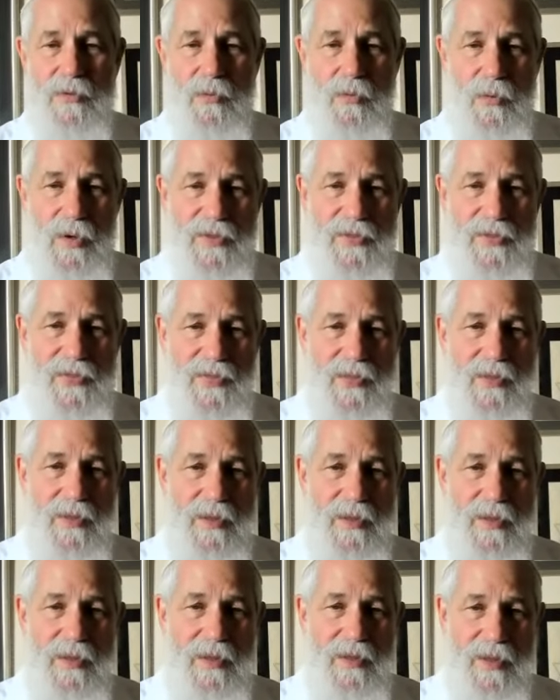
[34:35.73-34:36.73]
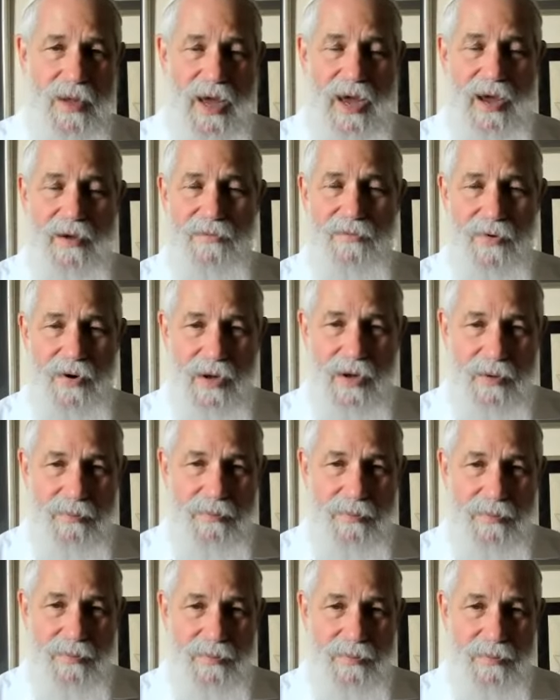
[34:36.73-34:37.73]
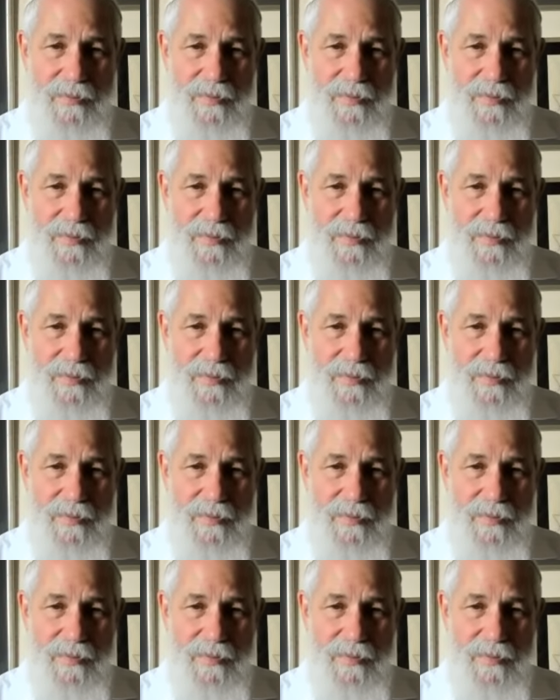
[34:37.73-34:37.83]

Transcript: with Abraham,